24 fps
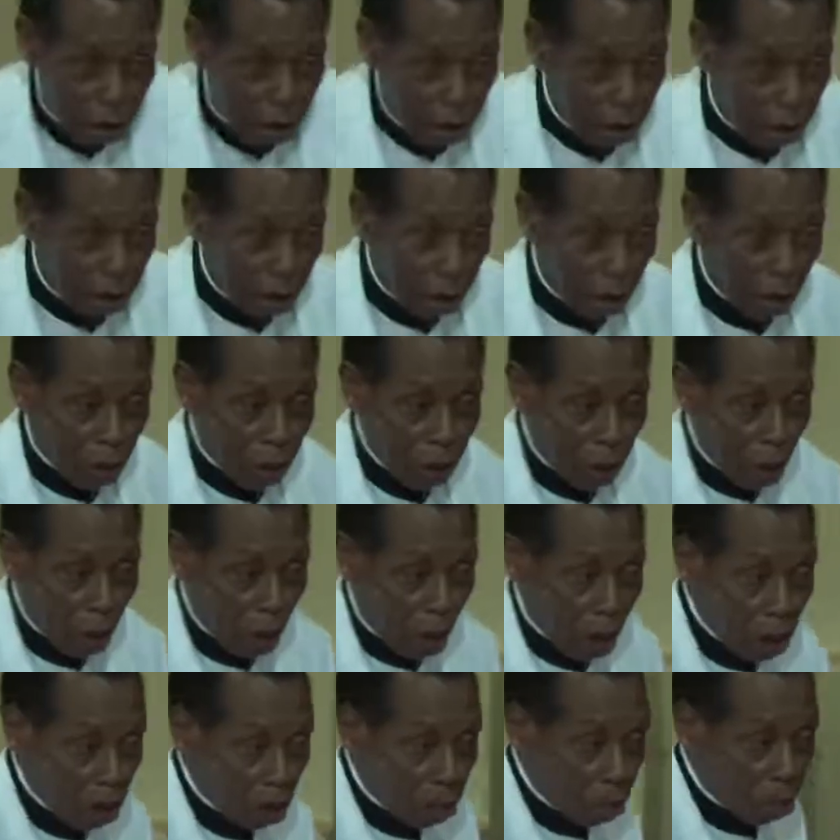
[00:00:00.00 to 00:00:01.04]
So
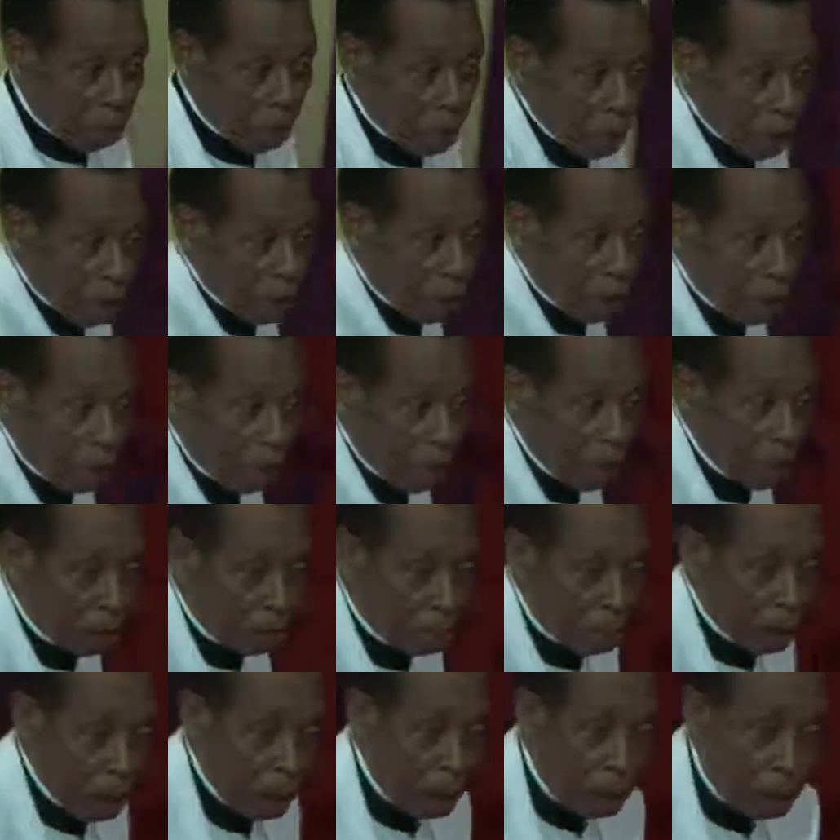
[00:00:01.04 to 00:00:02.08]
your spirit and my
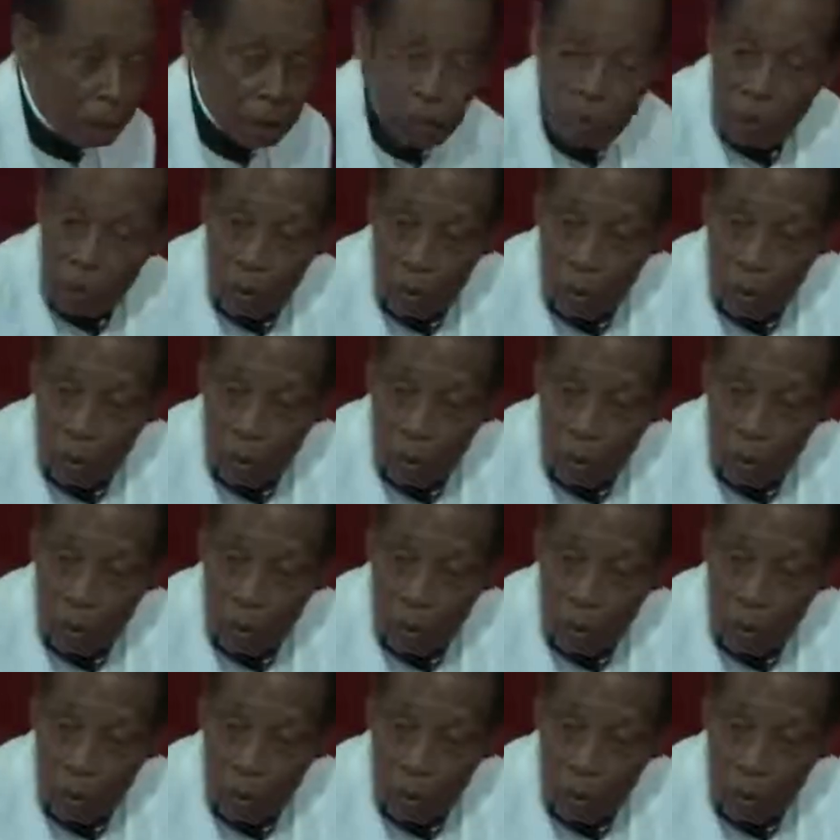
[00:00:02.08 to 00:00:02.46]
spirit